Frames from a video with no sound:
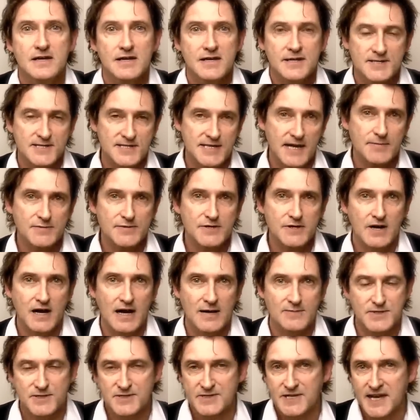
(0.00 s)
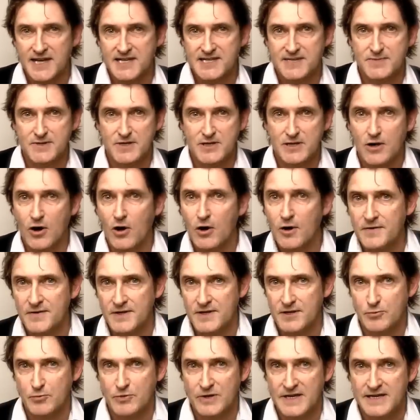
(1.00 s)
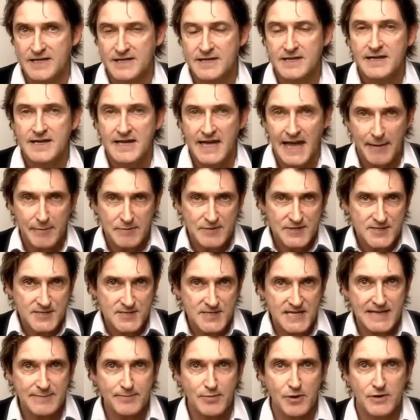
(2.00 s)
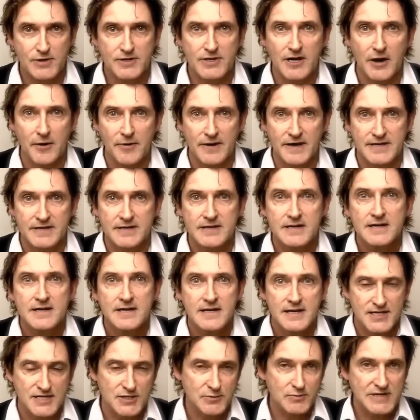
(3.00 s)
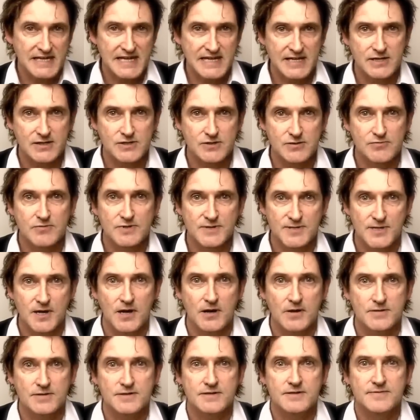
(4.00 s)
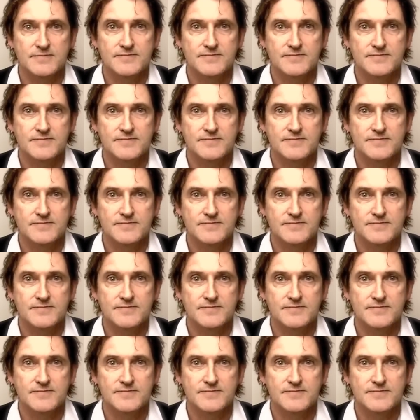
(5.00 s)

Sometimes it takes a bit longer than a week and we just keep on going until we get a good result.